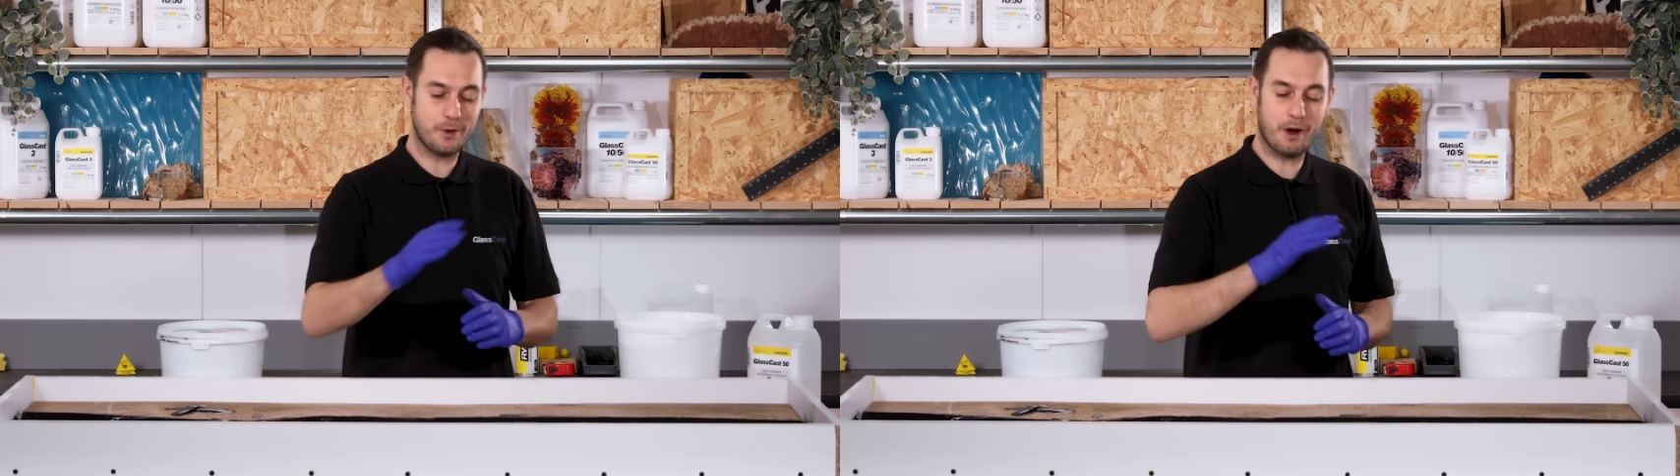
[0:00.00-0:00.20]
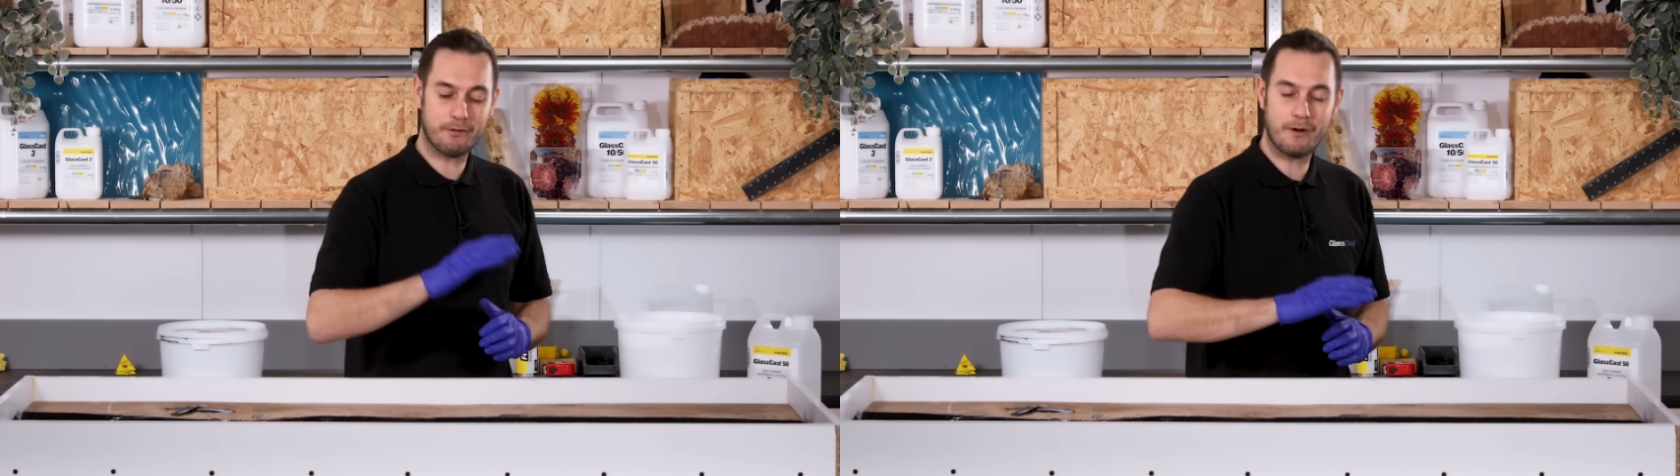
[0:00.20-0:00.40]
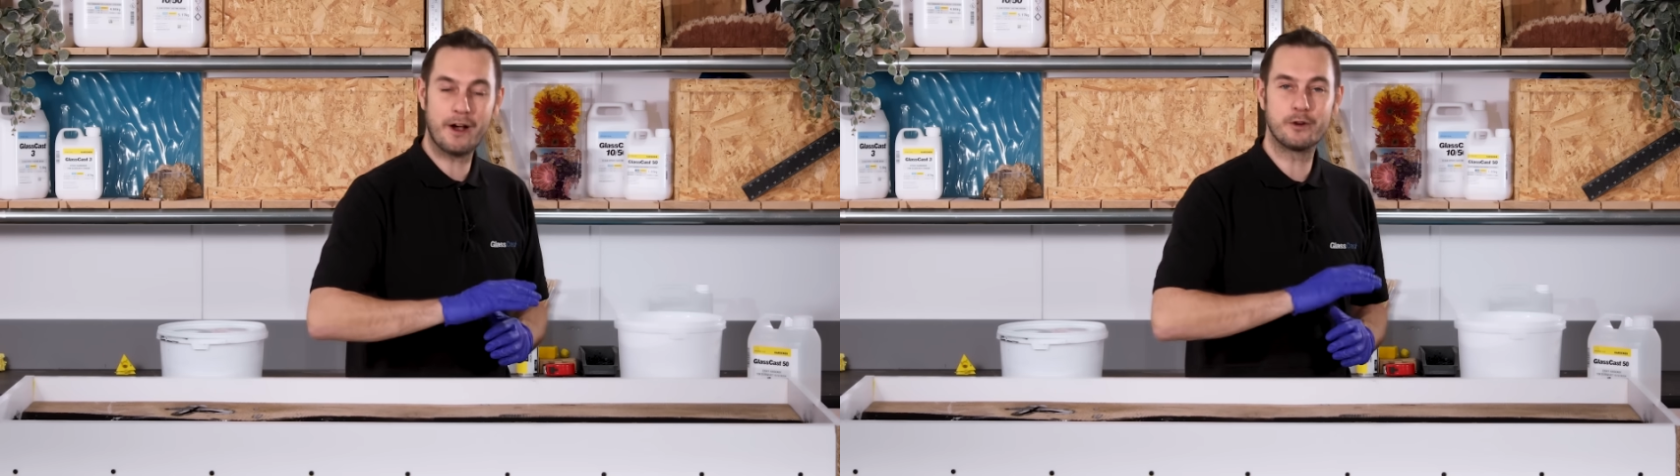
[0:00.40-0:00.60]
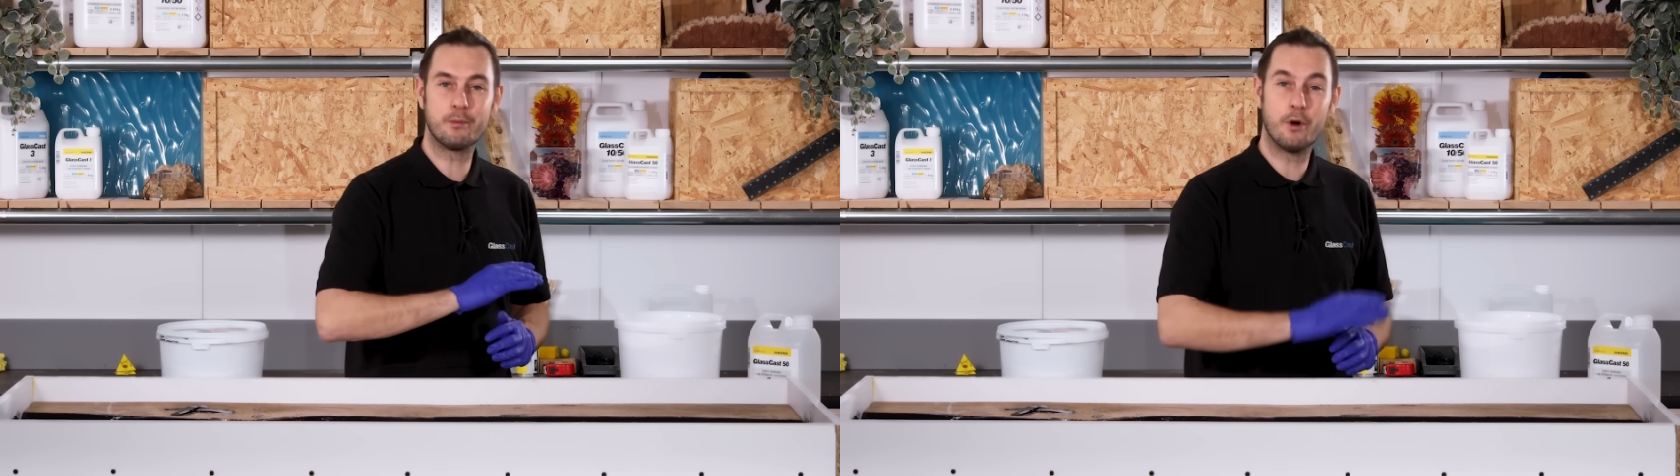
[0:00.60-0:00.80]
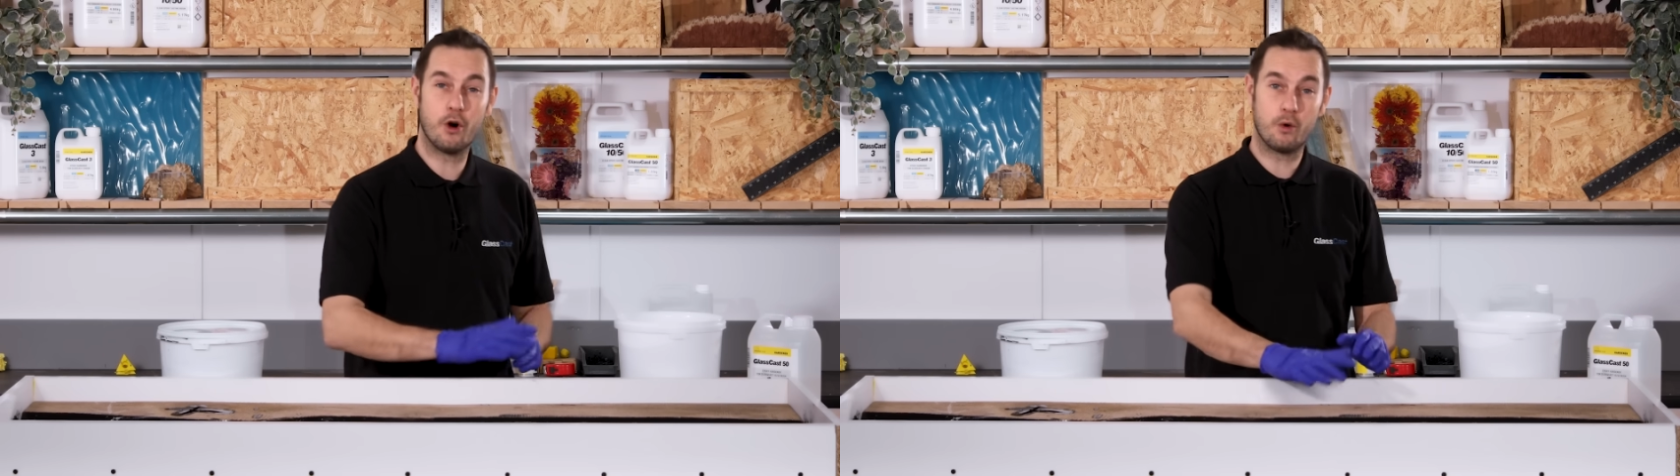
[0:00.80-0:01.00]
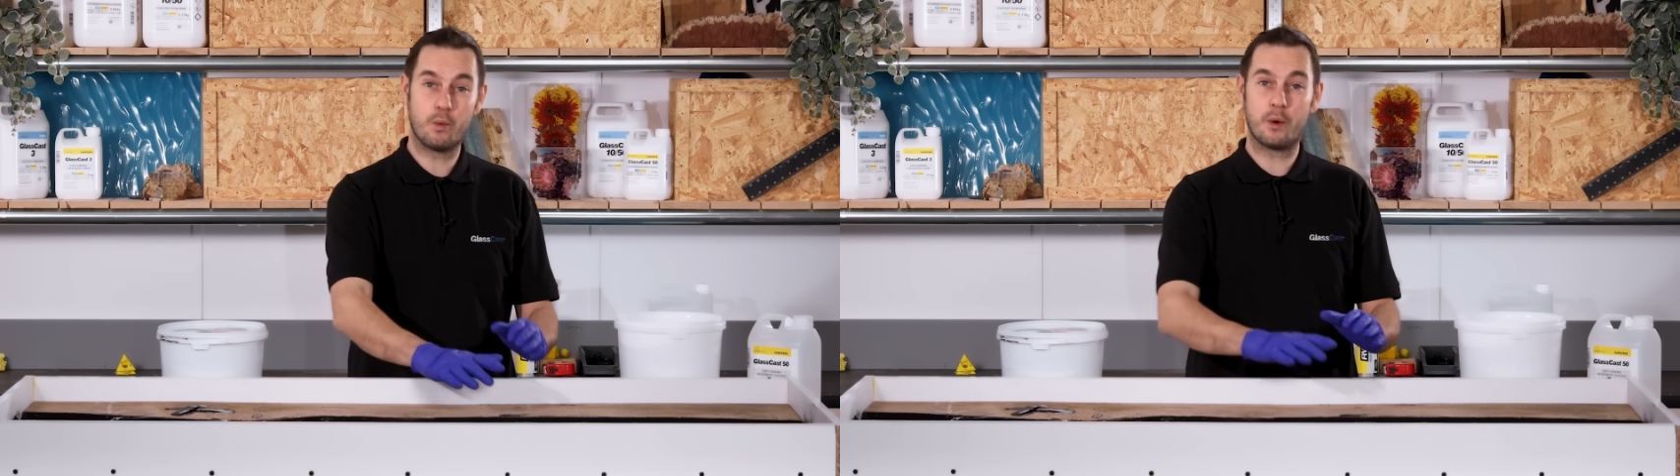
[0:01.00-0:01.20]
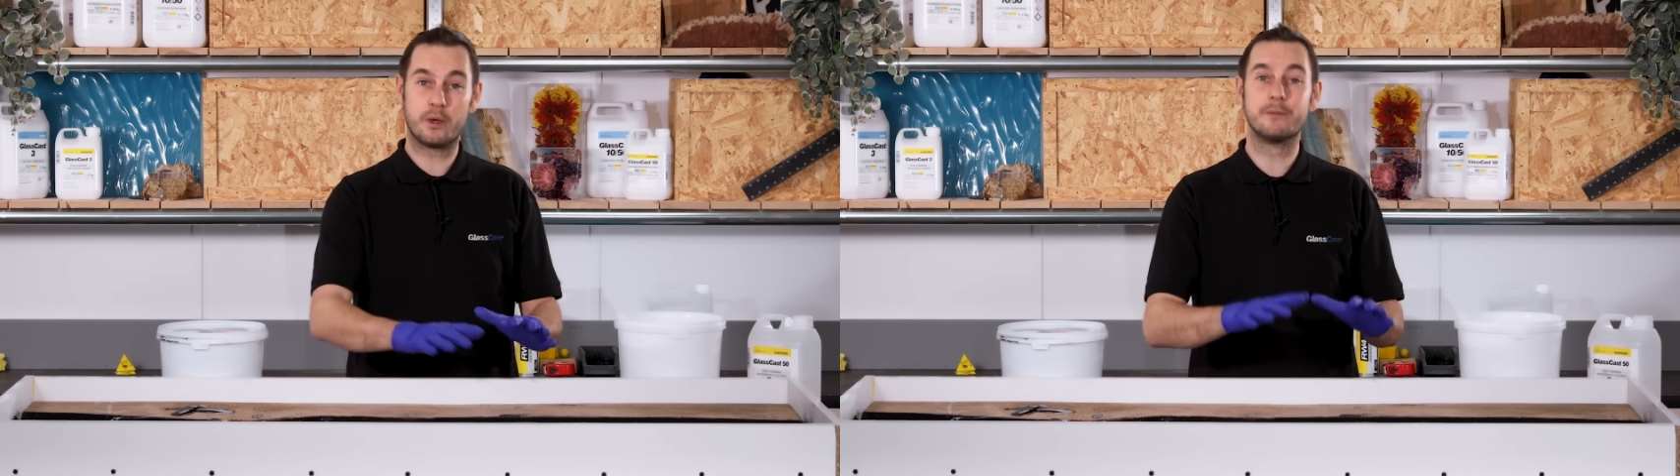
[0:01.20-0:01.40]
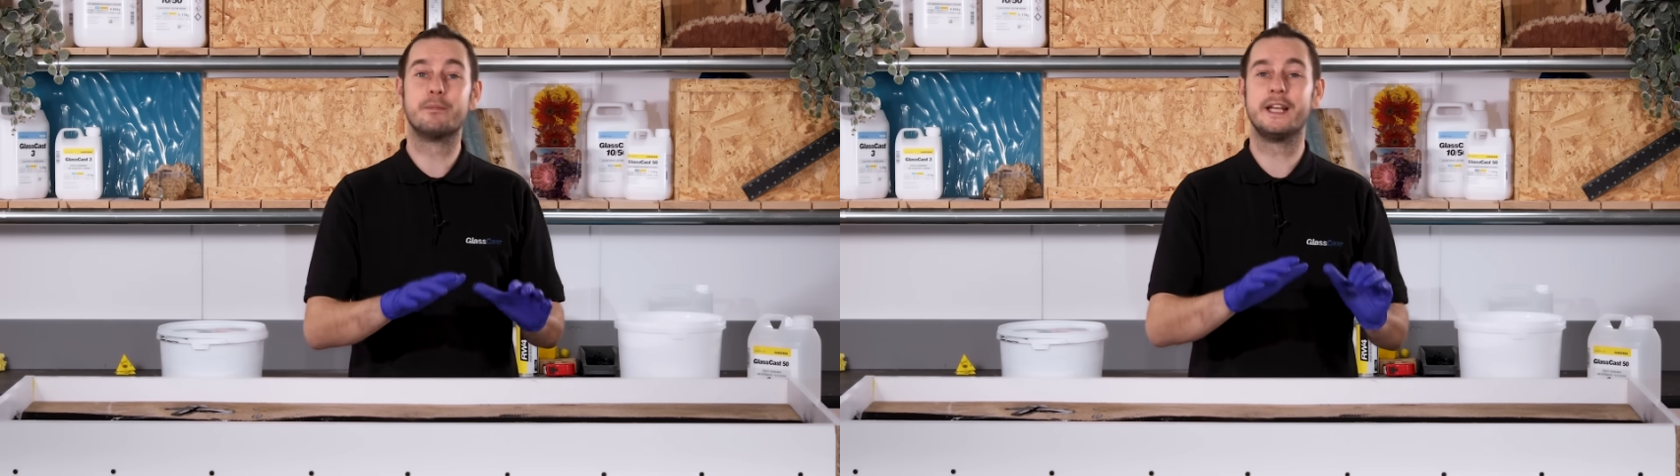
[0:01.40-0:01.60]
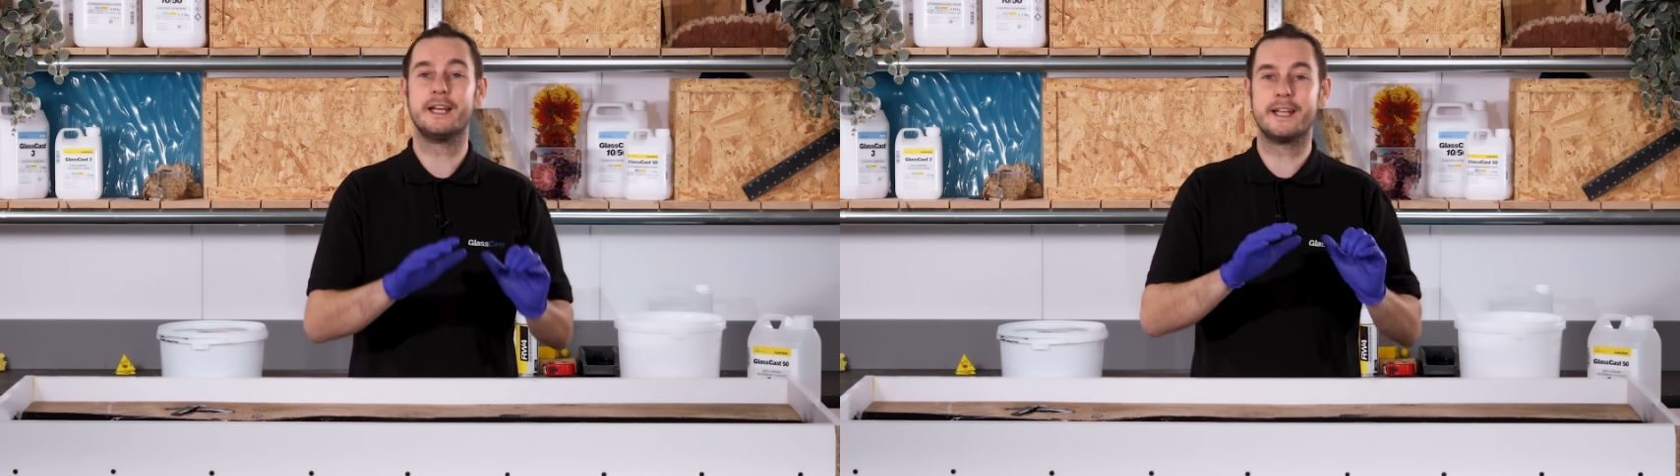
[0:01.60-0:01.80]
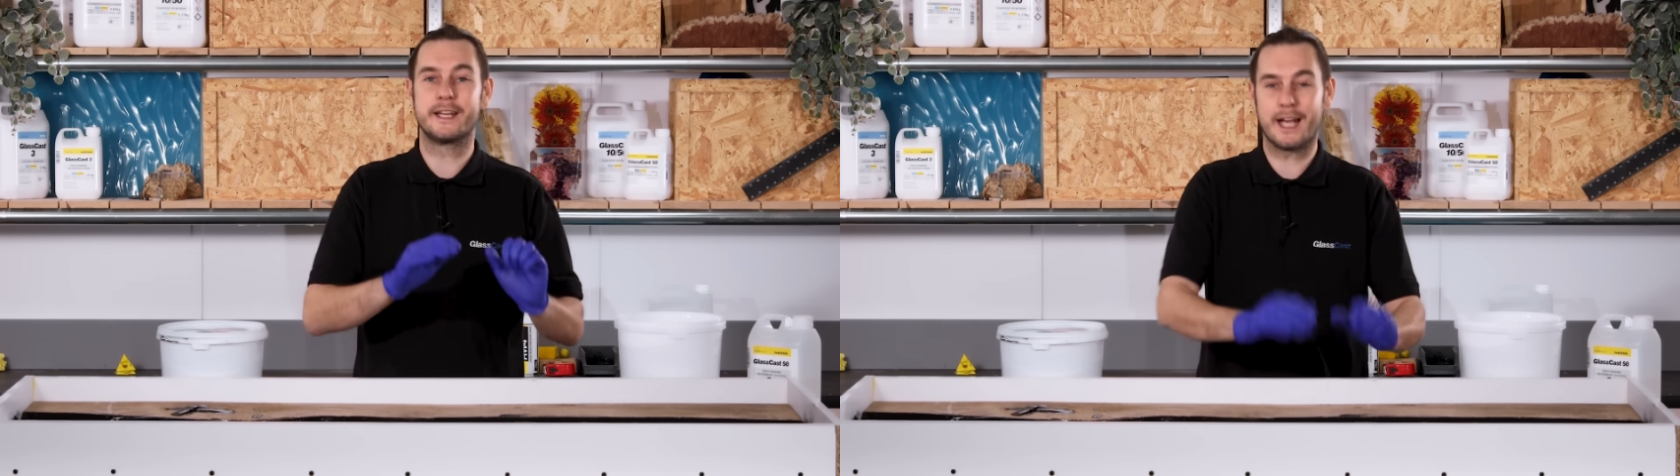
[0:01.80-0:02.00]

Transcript: do our final pour where we completely